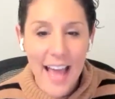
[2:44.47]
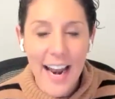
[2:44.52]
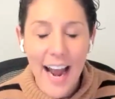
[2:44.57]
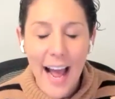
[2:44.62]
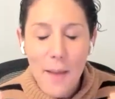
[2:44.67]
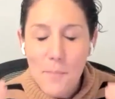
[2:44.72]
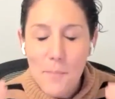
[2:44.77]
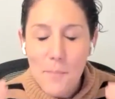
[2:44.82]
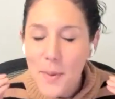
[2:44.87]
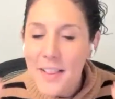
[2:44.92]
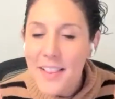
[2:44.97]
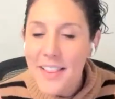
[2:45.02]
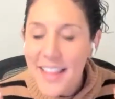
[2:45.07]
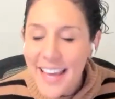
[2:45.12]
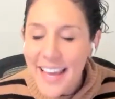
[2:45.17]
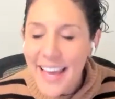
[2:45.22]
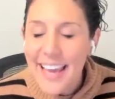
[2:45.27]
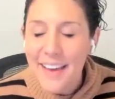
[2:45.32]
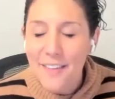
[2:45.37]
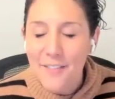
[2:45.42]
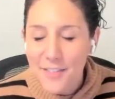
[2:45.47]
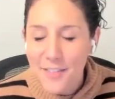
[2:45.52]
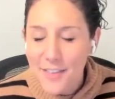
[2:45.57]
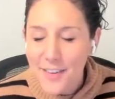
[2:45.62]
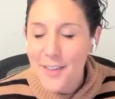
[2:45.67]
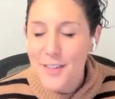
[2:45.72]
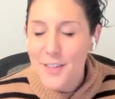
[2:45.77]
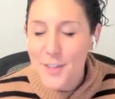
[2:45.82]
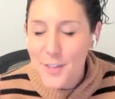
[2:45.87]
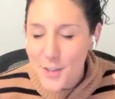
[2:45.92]
And I believe
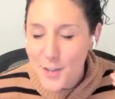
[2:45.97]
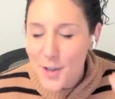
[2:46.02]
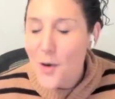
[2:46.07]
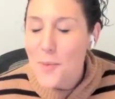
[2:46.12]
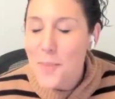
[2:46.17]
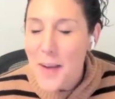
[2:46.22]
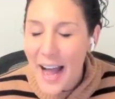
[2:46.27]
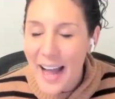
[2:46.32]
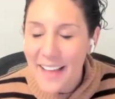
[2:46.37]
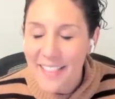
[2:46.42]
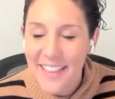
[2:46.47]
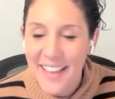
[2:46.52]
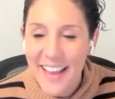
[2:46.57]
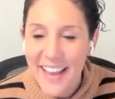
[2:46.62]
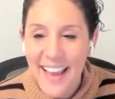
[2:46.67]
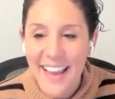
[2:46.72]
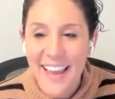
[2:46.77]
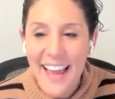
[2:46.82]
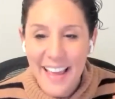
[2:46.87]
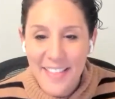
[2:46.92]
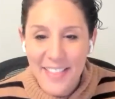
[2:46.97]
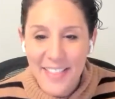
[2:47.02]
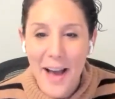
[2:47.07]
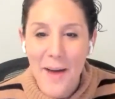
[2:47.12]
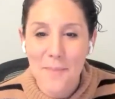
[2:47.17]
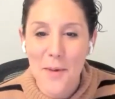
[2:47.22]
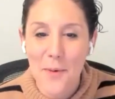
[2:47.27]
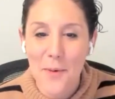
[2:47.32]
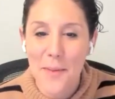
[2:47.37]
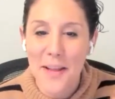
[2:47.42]
so badly in
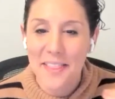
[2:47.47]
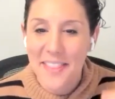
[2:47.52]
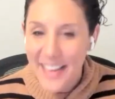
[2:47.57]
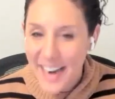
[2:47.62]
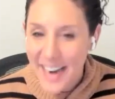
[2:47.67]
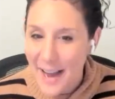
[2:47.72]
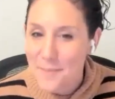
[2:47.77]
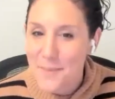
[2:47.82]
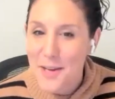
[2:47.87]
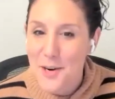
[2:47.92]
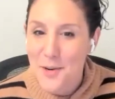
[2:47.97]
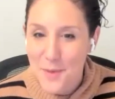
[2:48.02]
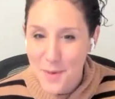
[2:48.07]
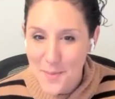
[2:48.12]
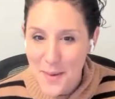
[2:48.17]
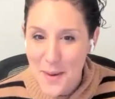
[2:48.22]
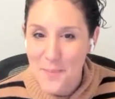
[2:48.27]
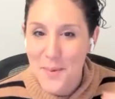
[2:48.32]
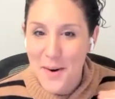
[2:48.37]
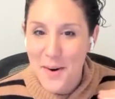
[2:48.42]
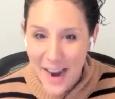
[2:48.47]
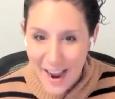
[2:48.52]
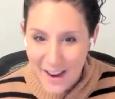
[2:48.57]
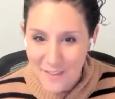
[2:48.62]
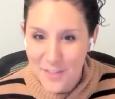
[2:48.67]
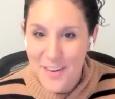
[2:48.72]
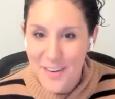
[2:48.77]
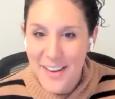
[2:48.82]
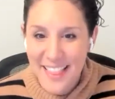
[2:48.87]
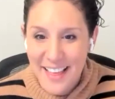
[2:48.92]
that moment that I'm going to remember
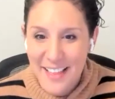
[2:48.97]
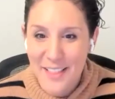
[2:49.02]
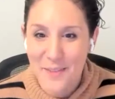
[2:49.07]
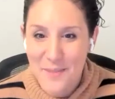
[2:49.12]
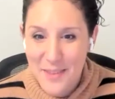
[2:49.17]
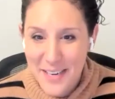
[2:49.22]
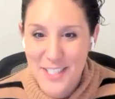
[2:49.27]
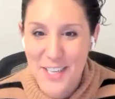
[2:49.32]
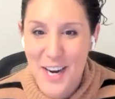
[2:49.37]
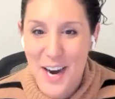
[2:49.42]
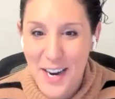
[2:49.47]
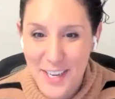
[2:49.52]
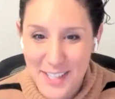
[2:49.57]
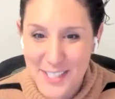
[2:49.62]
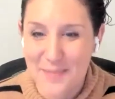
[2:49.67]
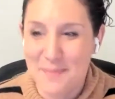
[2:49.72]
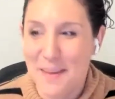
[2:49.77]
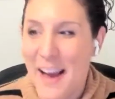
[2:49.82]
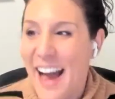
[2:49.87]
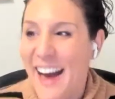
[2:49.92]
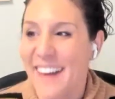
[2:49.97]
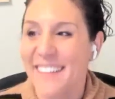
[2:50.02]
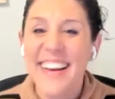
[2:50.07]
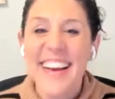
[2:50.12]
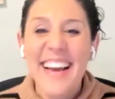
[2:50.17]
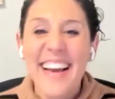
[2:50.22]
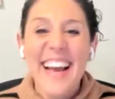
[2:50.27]
everything that we talked about.